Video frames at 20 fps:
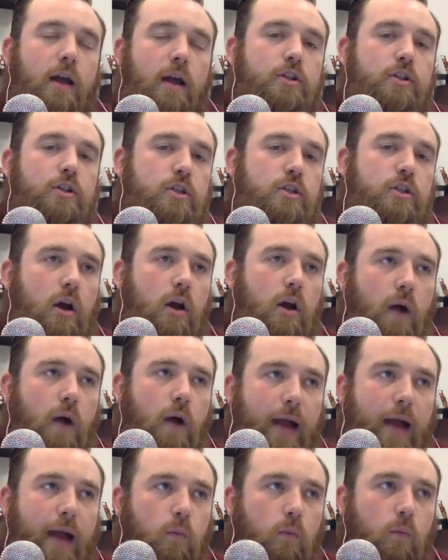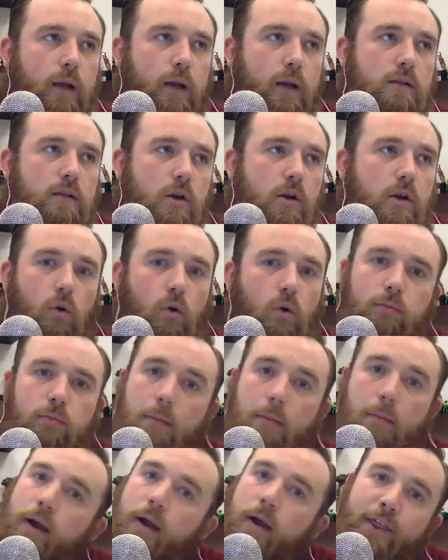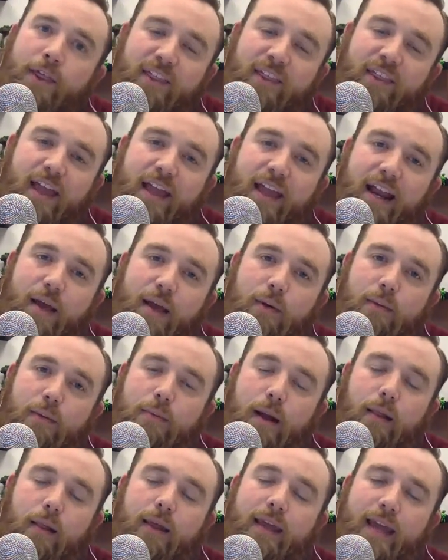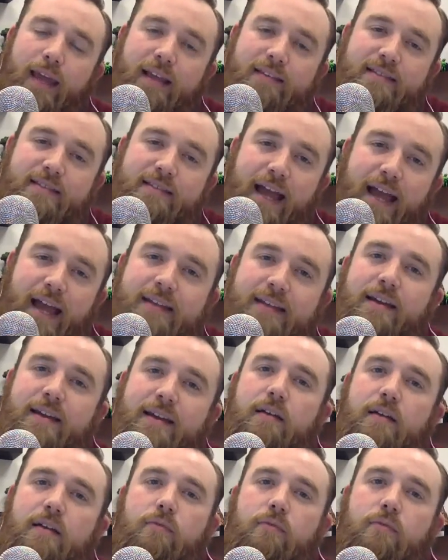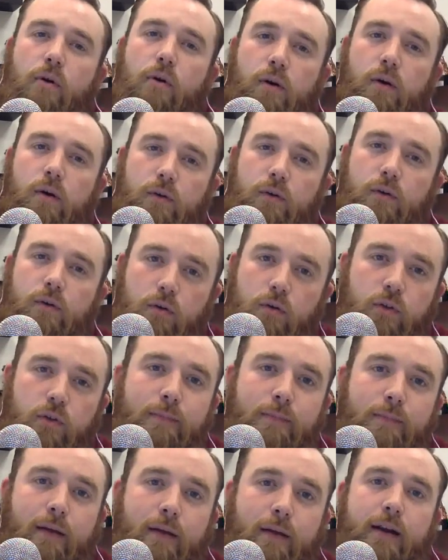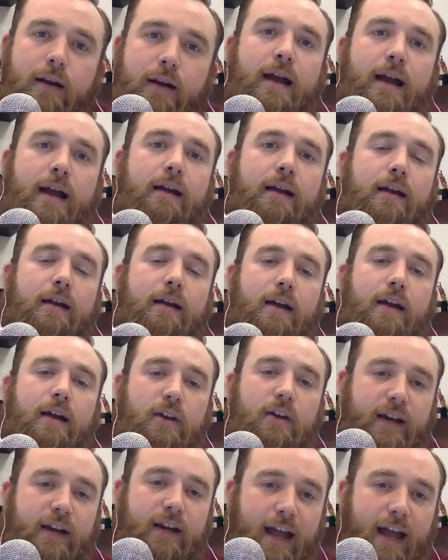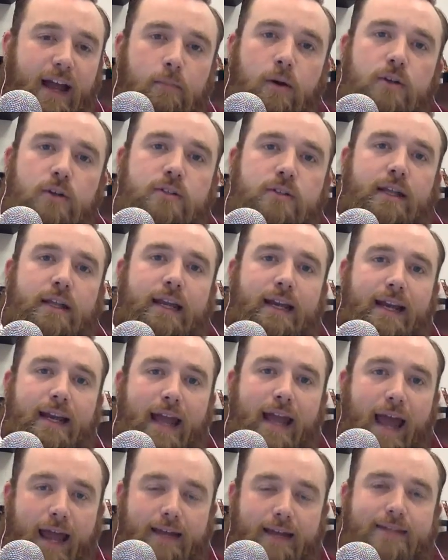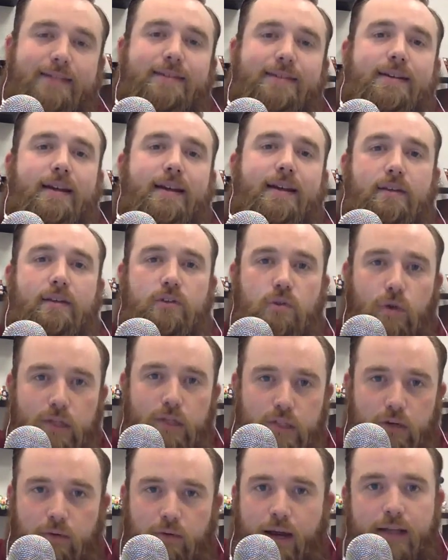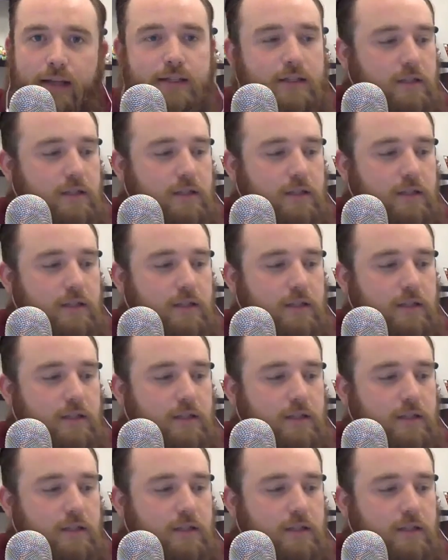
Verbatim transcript: So I wouldn't hold my breath, and I would probably guess that for North America, you're going to have Marceline at Toys R Us,